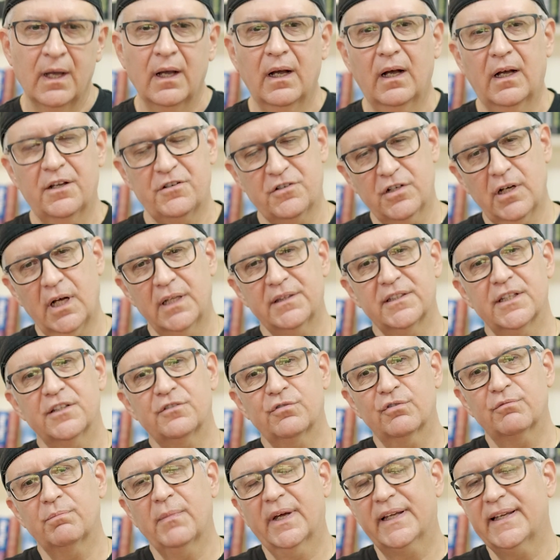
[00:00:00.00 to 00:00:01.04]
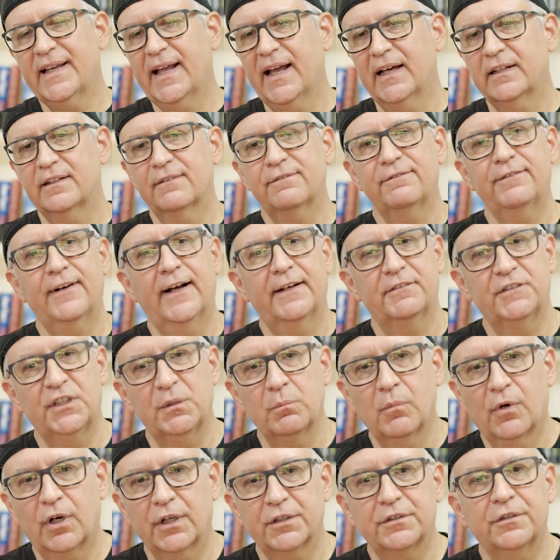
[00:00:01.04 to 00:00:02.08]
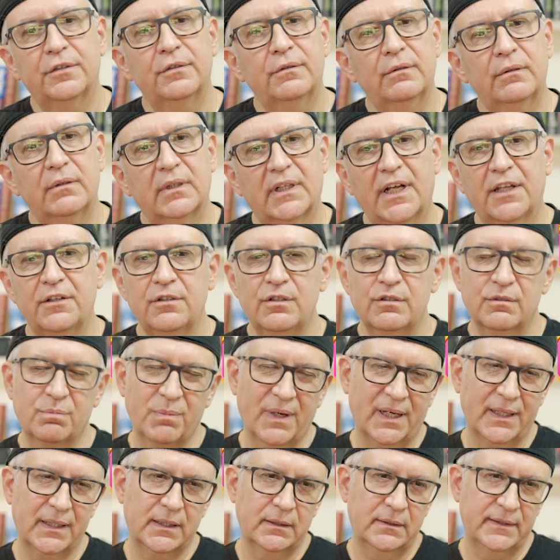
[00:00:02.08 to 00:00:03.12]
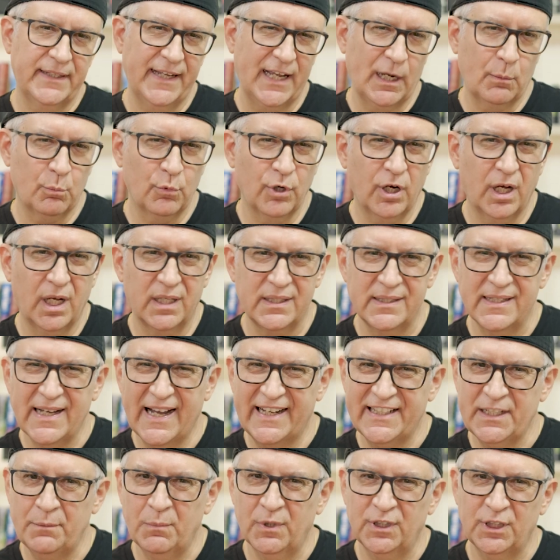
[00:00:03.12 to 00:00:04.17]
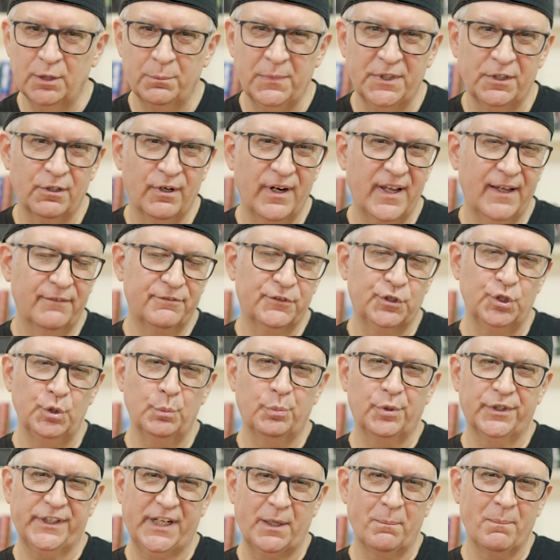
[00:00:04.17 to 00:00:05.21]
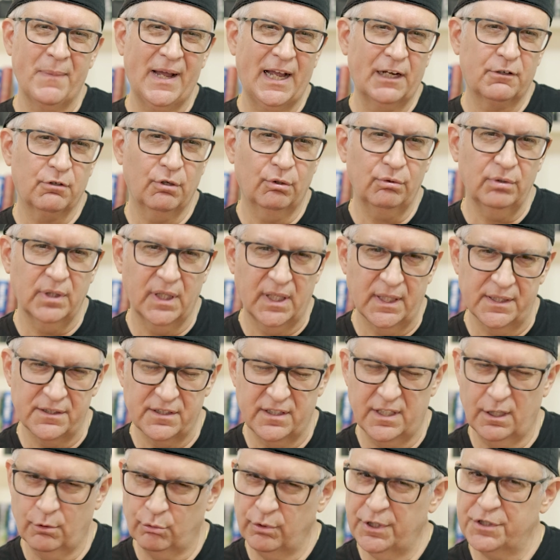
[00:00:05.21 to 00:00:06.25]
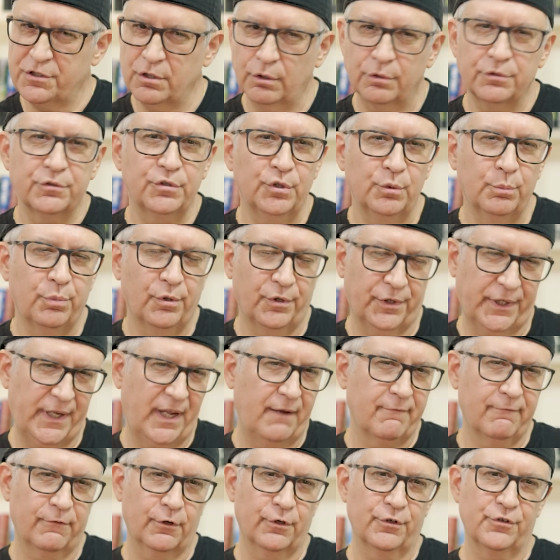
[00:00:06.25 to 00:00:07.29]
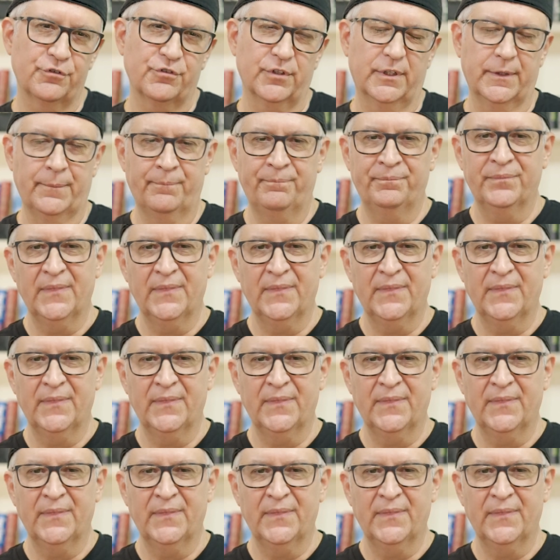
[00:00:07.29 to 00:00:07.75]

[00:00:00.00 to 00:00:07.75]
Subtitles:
I shot this with my Canon 5D Mark II, and I used my Tamron 90mm f2.8 macro lens, the original 2.8 version.